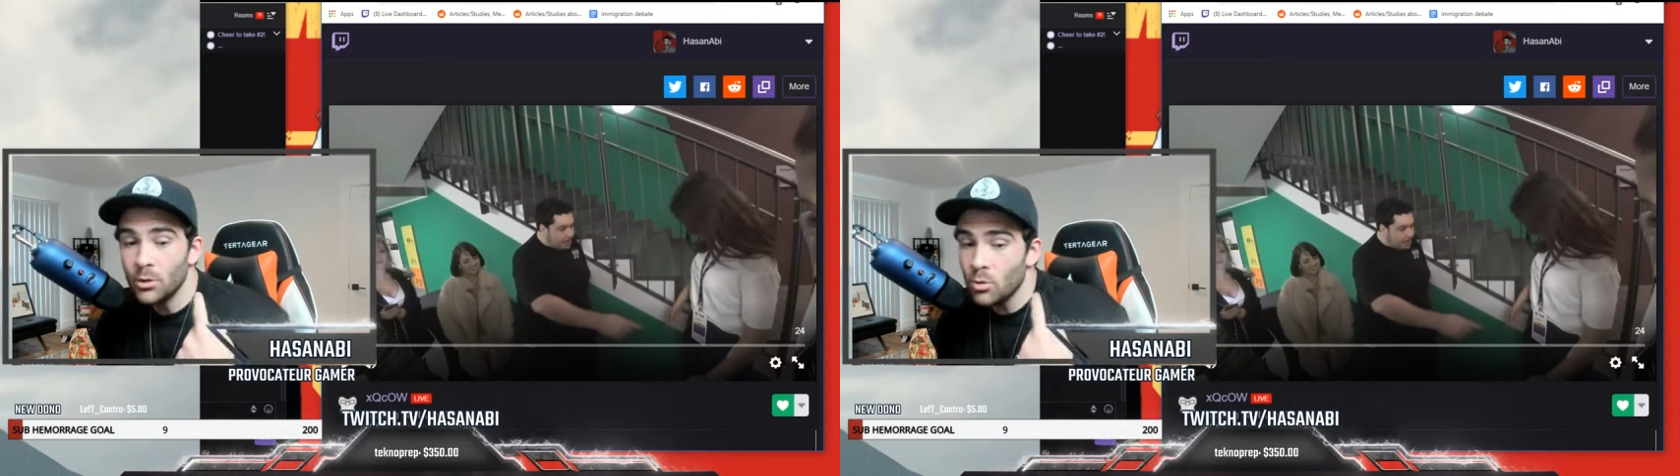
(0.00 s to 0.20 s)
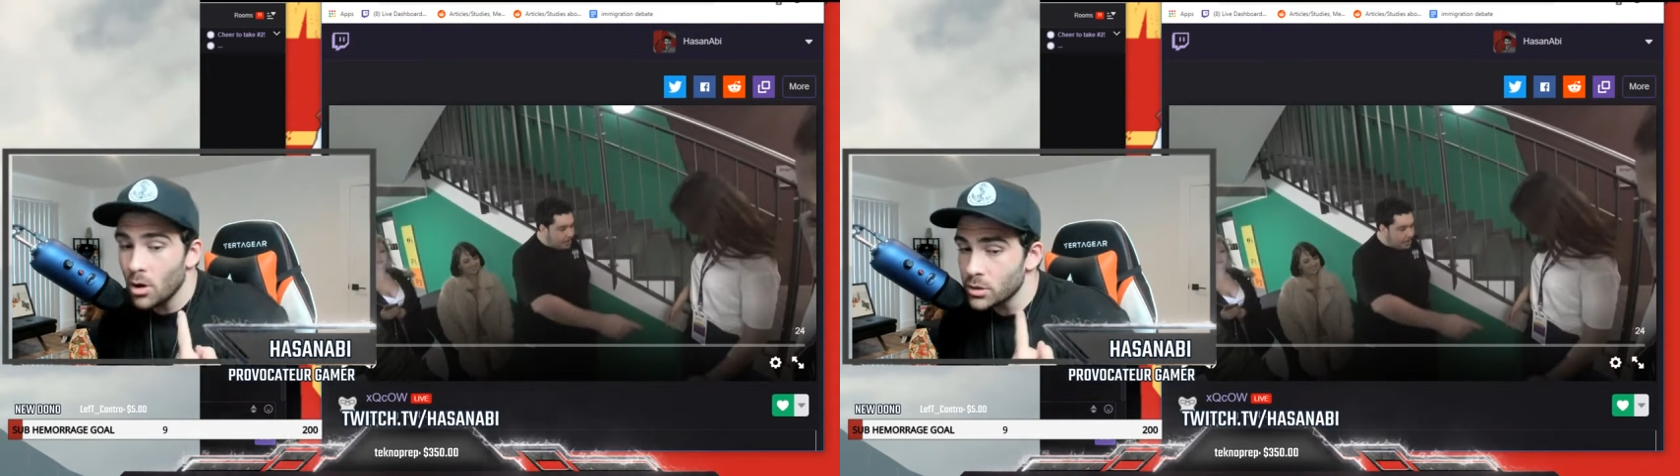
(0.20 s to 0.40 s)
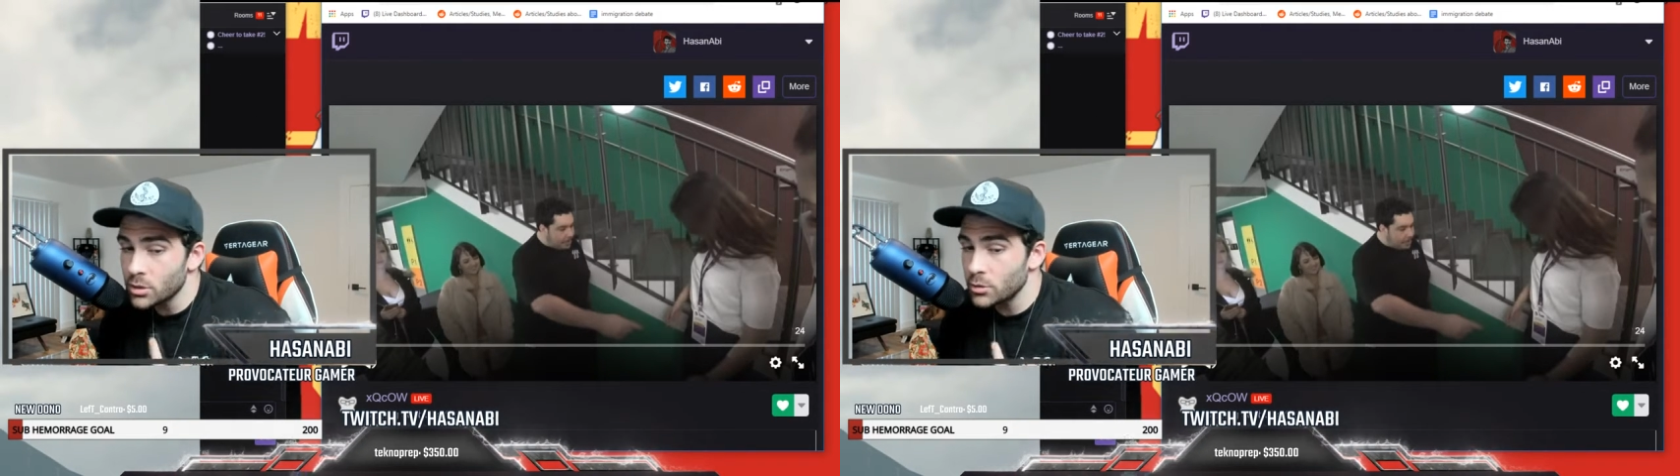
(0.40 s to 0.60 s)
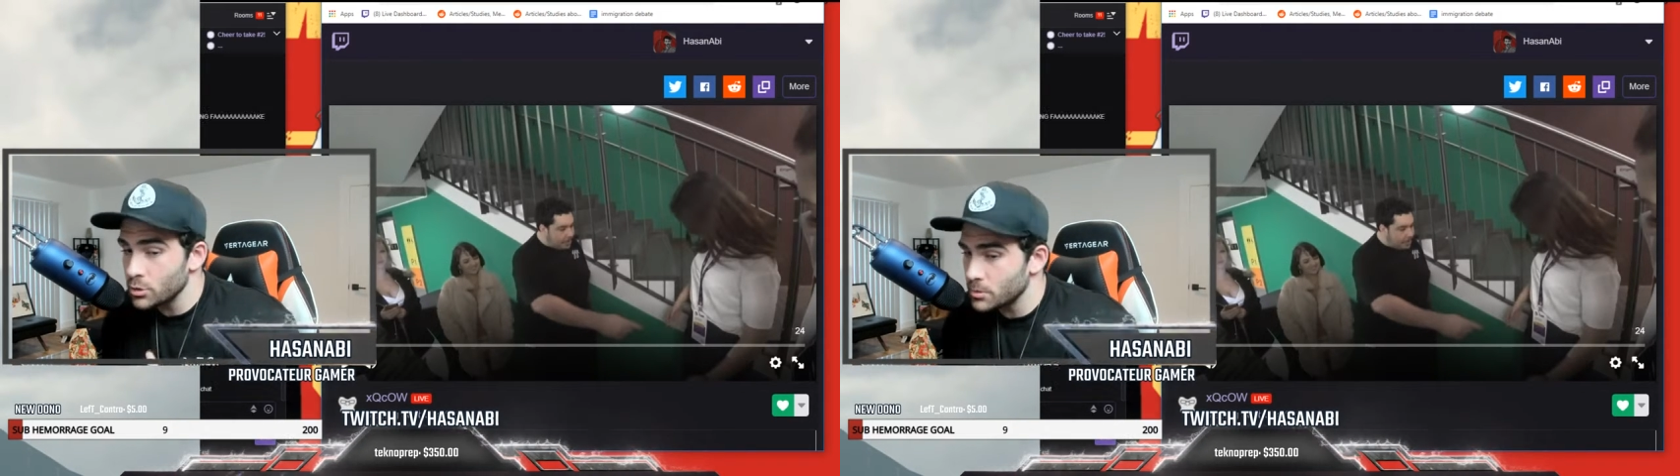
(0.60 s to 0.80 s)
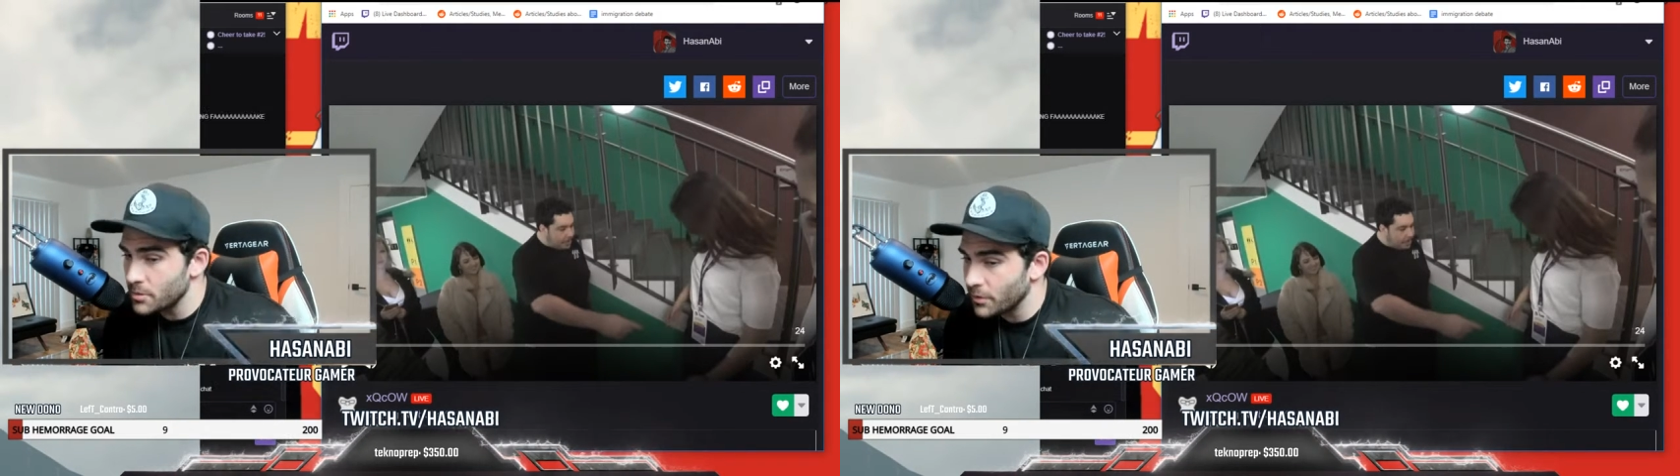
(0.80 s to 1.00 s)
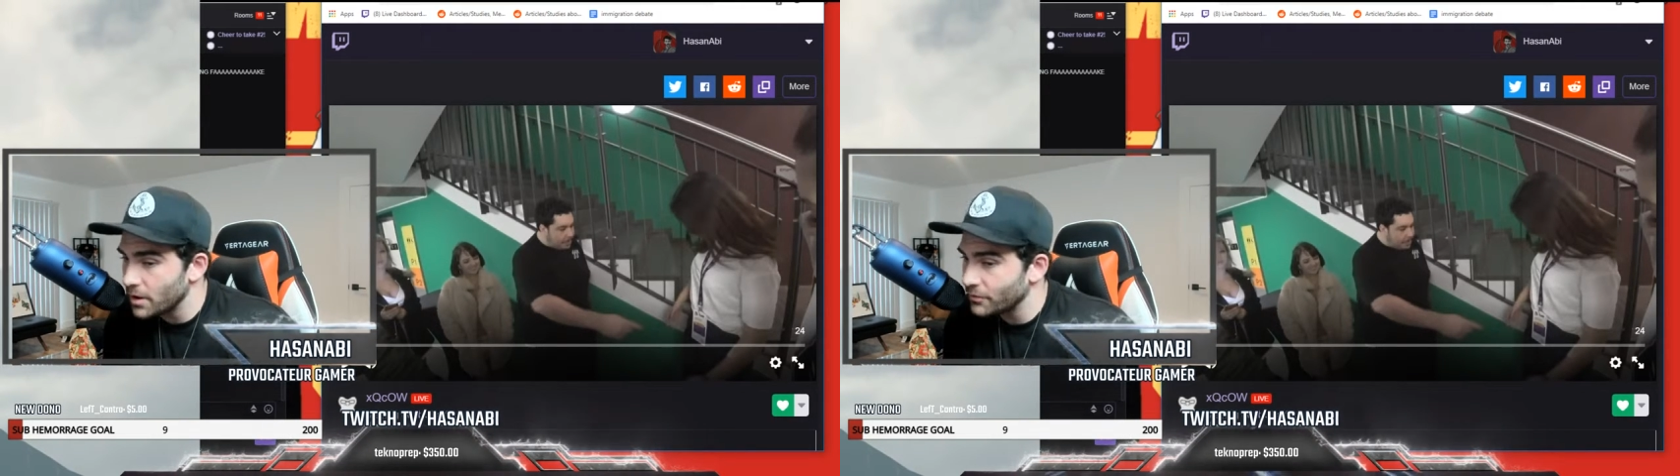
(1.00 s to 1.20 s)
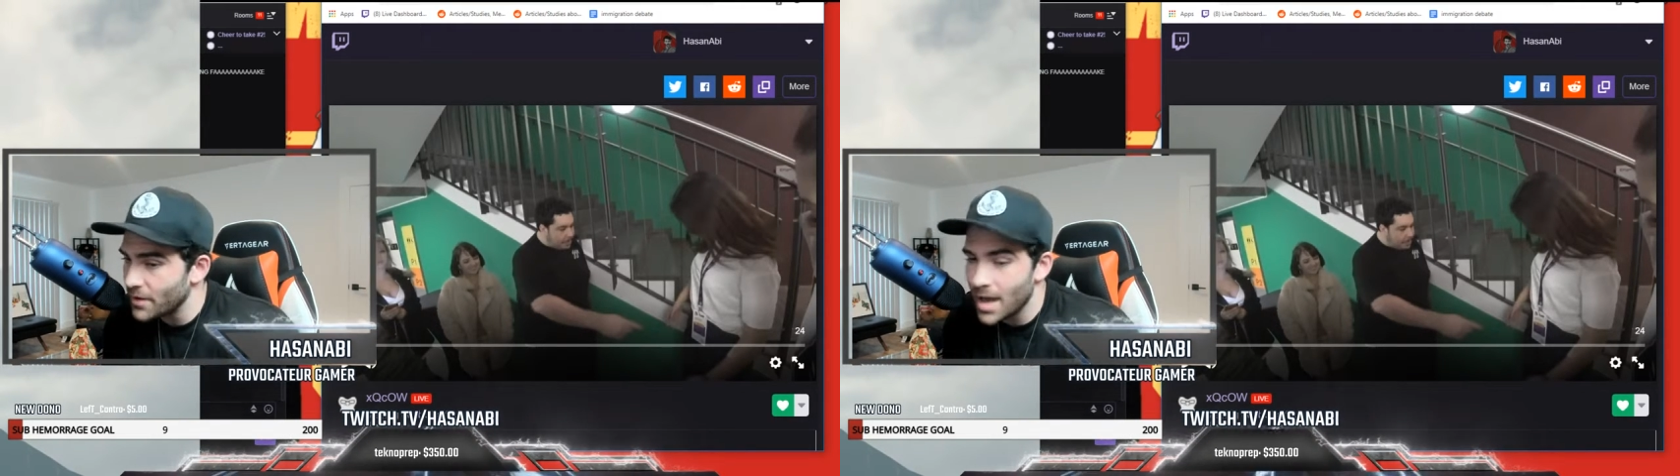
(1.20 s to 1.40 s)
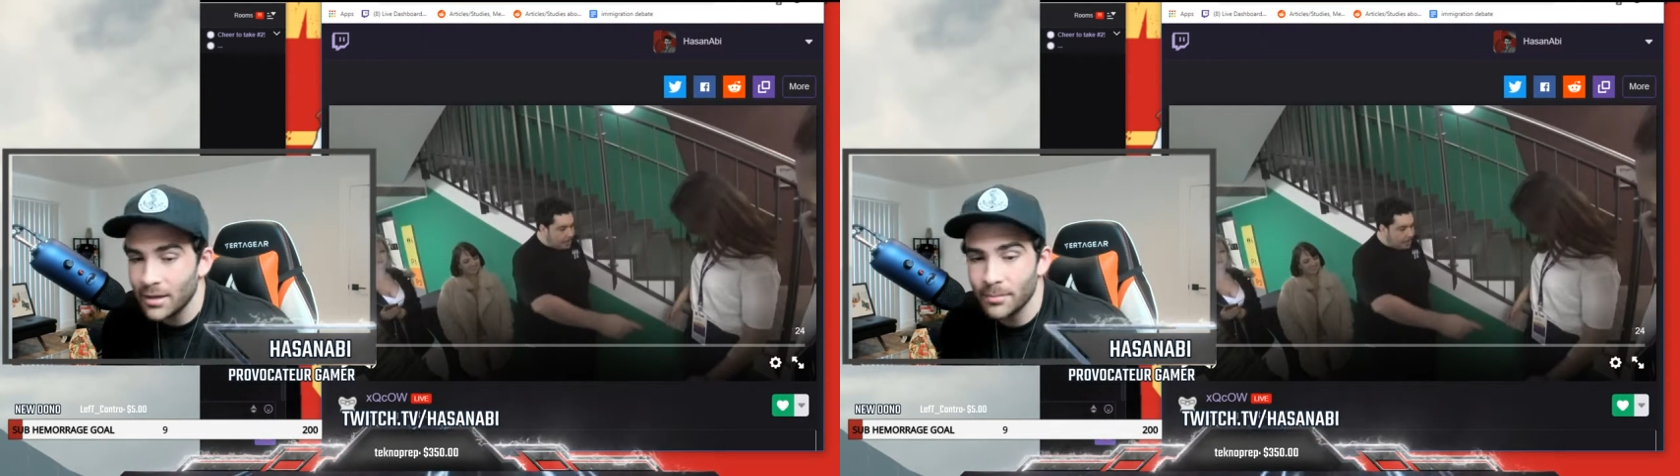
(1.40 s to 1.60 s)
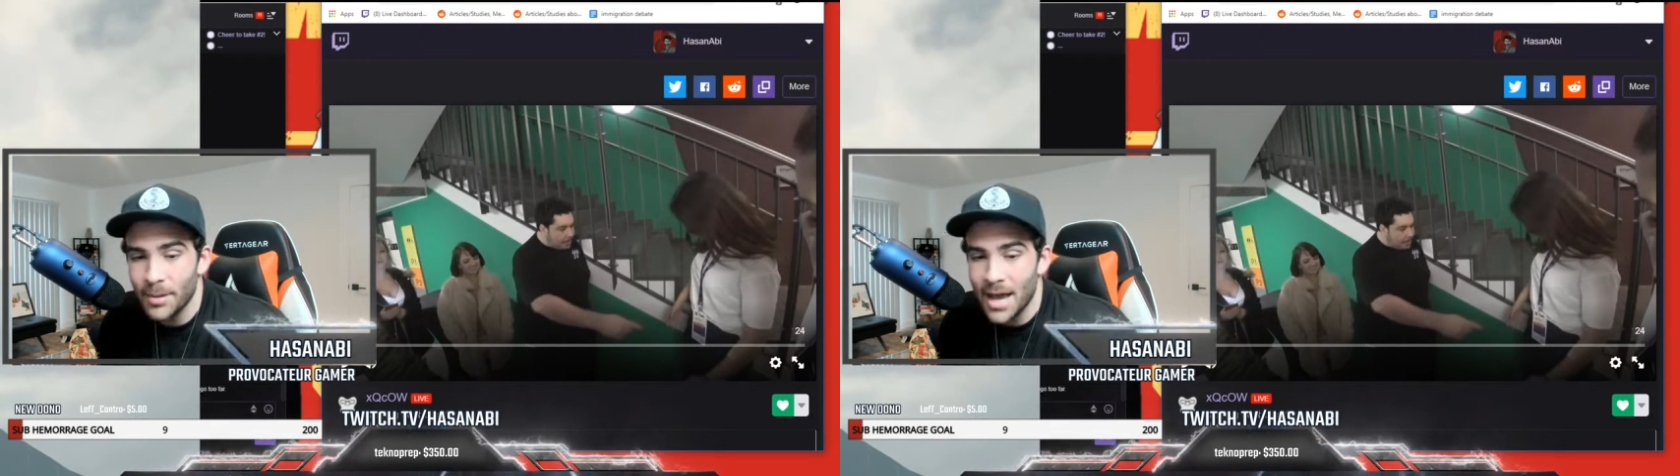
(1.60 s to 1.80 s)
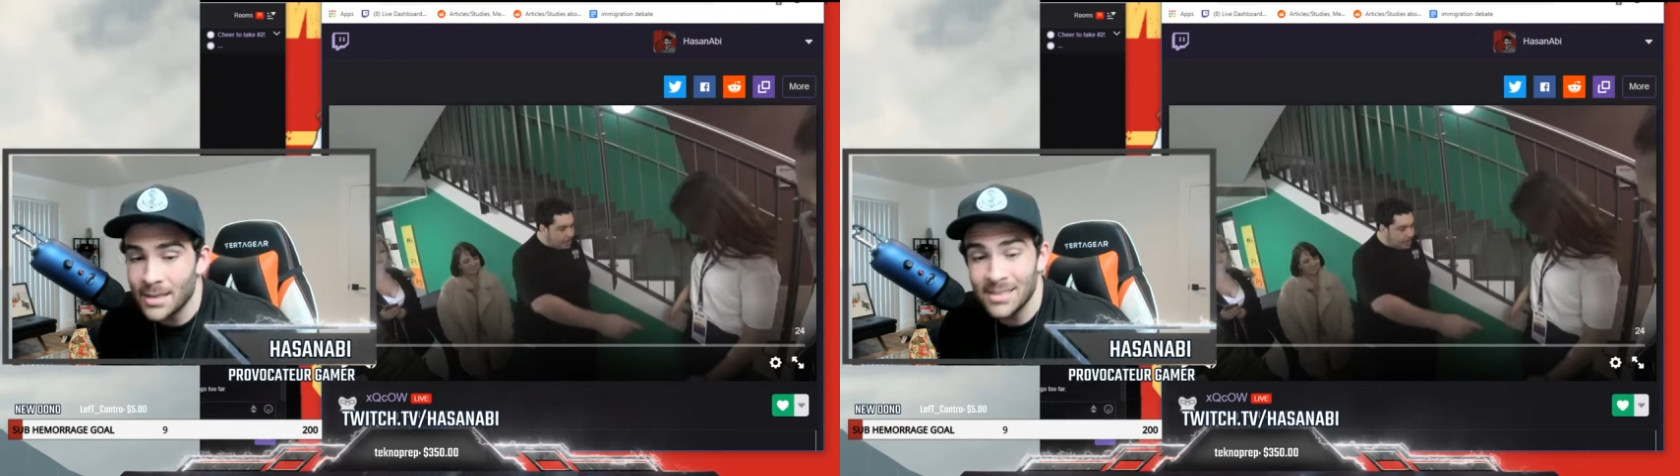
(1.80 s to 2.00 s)
who also used to be very fat in the
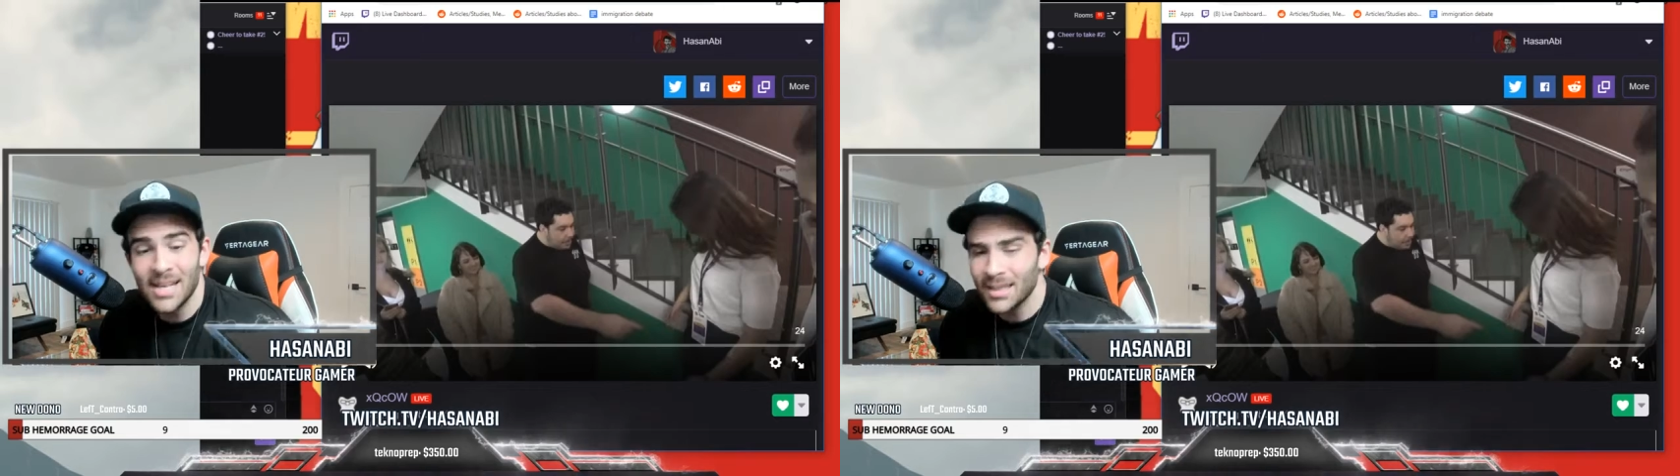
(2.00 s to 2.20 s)
past,